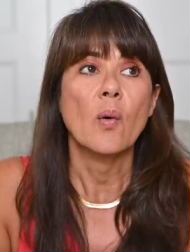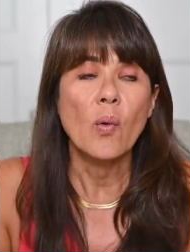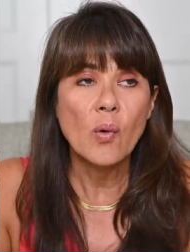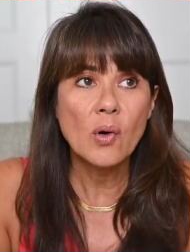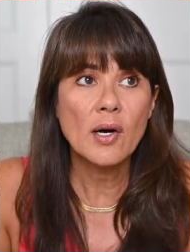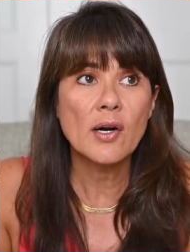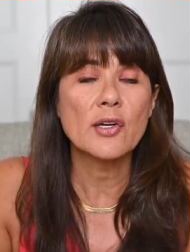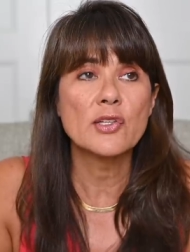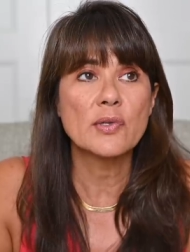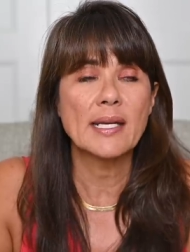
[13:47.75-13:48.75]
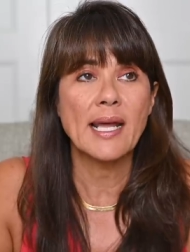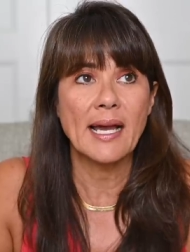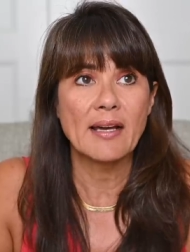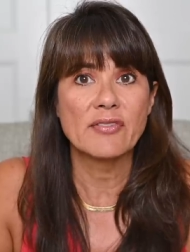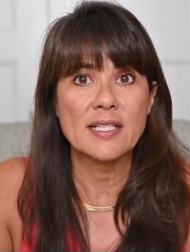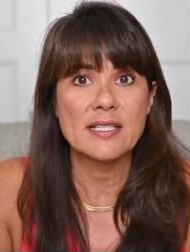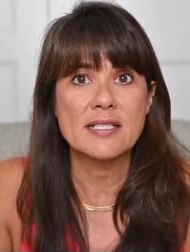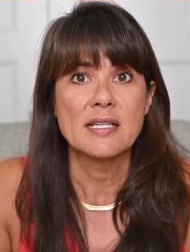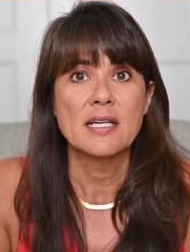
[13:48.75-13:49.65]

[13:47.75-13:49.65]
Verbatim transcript: Or you can have it